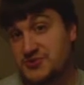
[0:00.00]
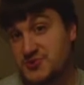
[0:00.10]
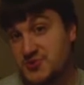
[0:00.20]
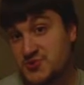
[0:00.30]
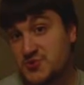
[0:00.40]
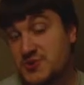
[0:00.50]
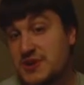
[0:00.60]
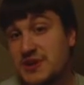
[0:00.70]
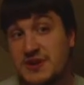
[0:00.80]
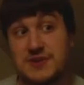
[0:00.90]
school
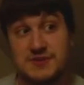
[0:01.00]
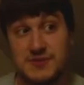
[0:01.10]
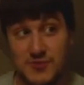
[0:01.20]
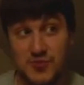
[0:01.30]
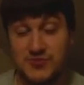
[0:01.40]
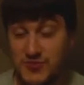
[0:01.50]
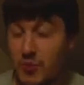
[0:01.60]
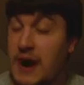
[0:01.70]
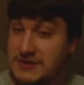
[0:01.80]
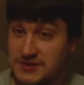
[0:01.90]
to
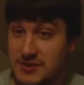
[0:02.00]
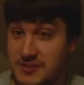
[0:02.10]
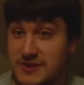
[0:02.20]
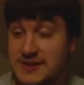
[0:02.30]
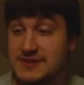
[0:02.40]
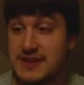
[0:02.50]
watch some of these.